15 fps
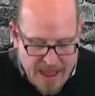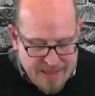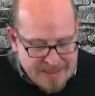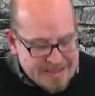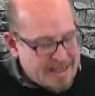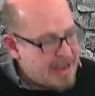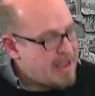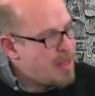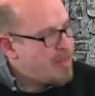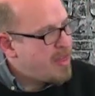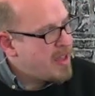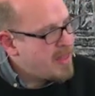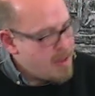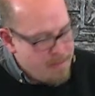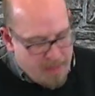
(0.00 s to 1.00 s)
And the second
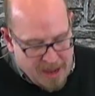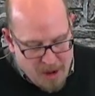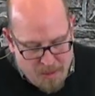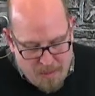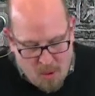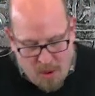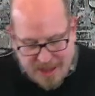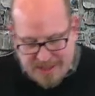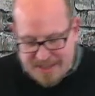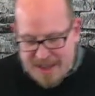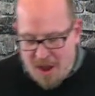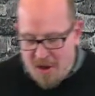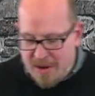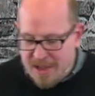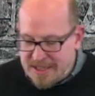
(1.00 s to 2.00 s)
thing that Peter points
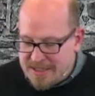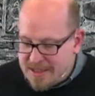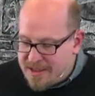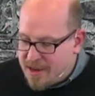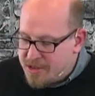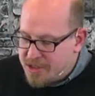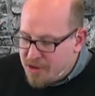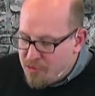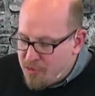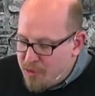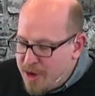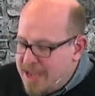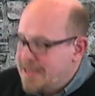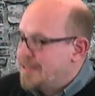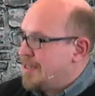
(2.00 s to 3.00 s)
out is that there's a
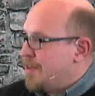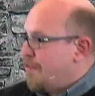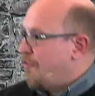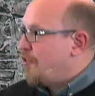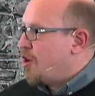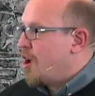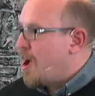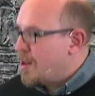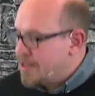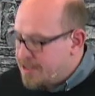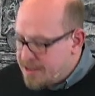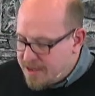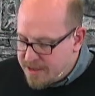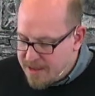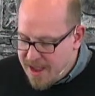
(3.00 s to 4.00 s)
reason for
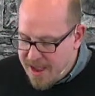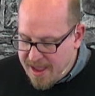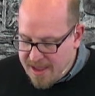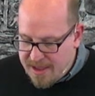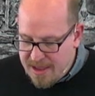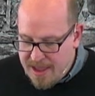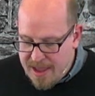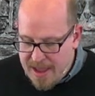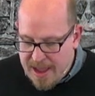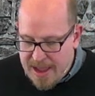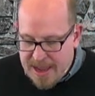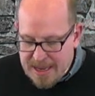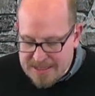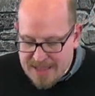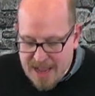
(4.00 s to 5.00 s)
God's delay.
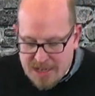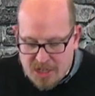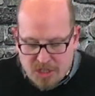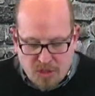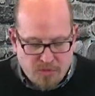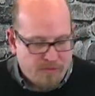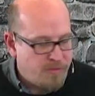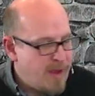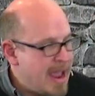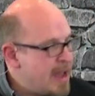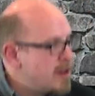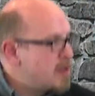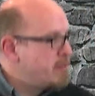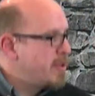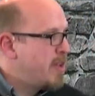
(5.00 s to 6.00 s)
He's not just
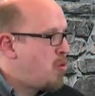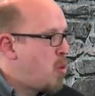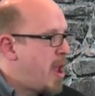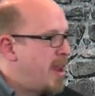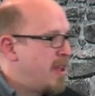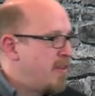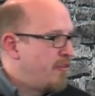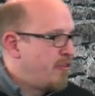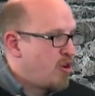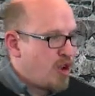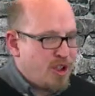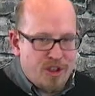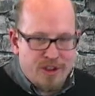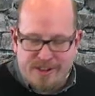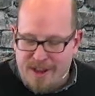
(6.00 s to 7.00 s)
randomly waiting
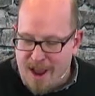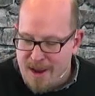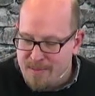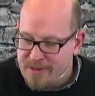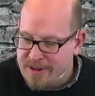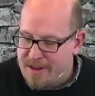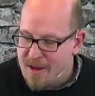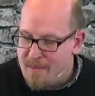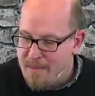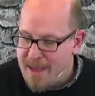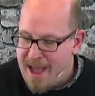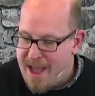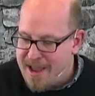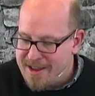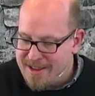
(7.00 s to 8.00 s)
for a good time to come
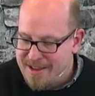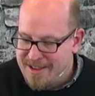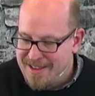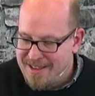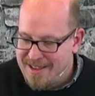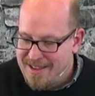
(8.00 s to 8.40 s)
back.